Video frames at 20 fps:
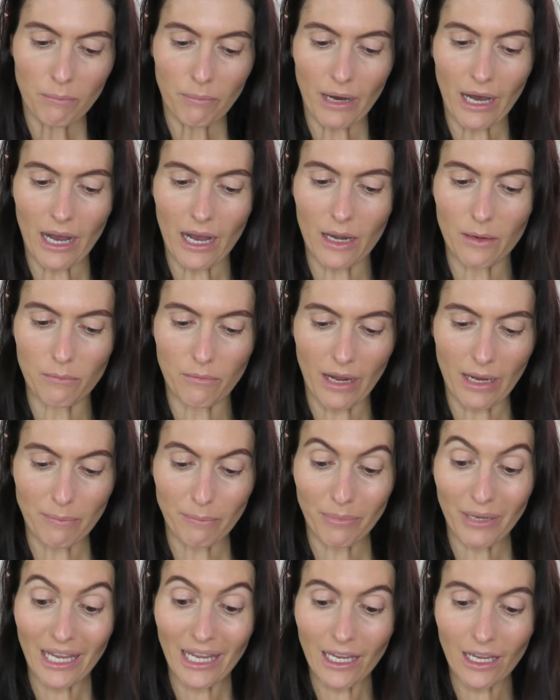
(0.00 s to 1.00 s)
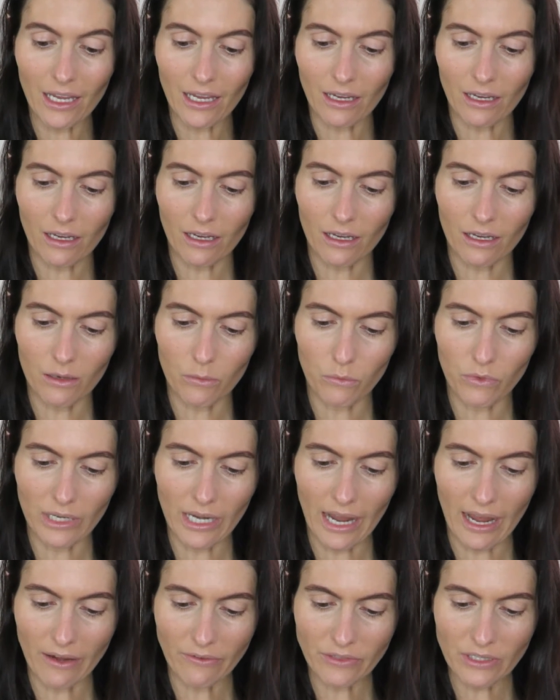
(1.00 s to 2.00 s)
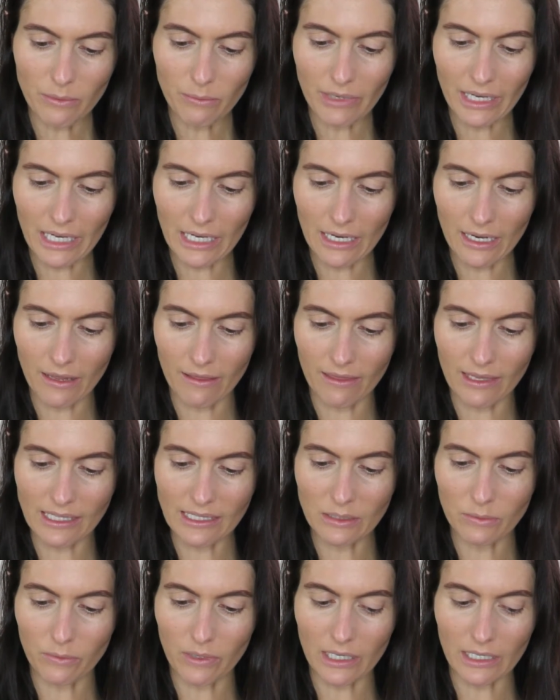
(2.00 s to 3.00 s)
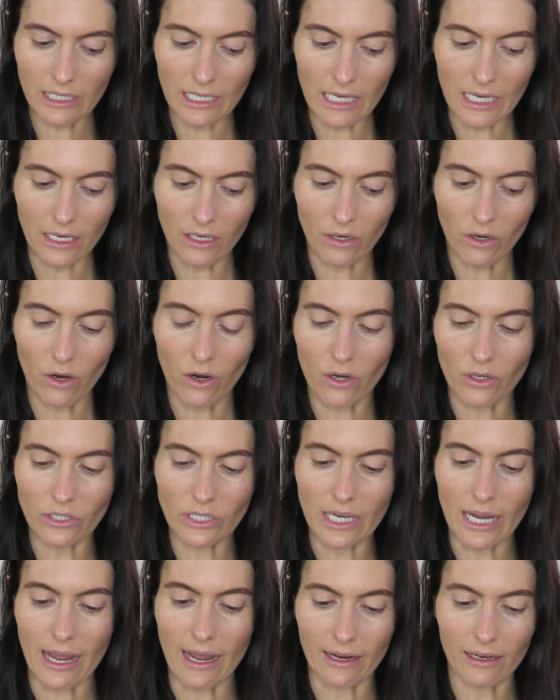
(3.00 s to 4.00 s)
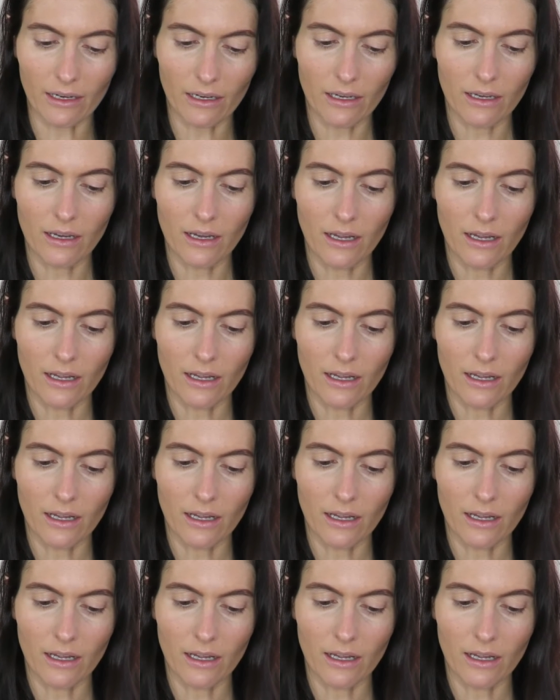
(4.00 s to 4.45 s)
but my pick would have to be this one in Cognac.